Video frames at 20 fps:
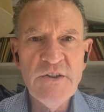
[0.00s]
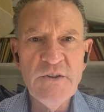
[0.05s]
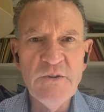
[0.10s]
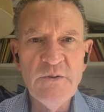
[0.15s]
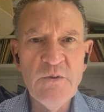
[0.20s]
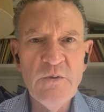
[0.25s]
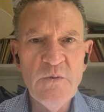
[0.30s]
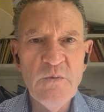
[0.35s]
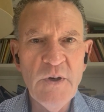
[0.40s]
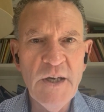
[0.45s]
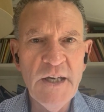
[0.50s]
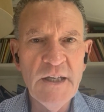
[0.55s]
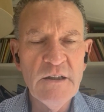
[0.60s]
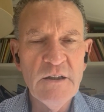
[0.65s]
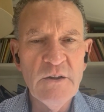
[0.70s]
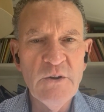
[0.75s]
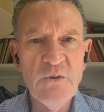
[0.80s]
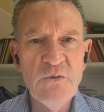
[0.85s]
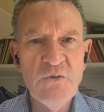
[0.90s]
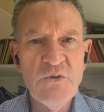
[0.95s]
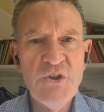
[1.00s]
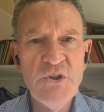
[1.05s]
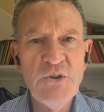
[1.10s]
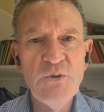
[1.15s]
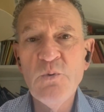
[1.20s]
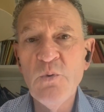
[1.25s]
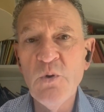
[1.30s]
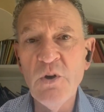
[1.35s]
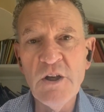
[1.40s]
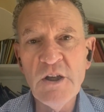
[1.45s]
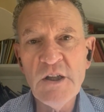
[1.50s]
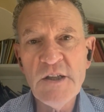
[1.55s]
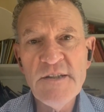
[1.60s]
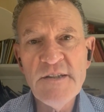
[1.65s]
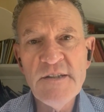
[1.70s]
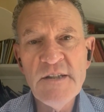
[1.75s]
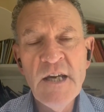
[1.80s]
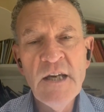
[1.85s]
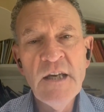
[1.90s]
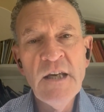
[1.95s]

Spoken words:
to include two works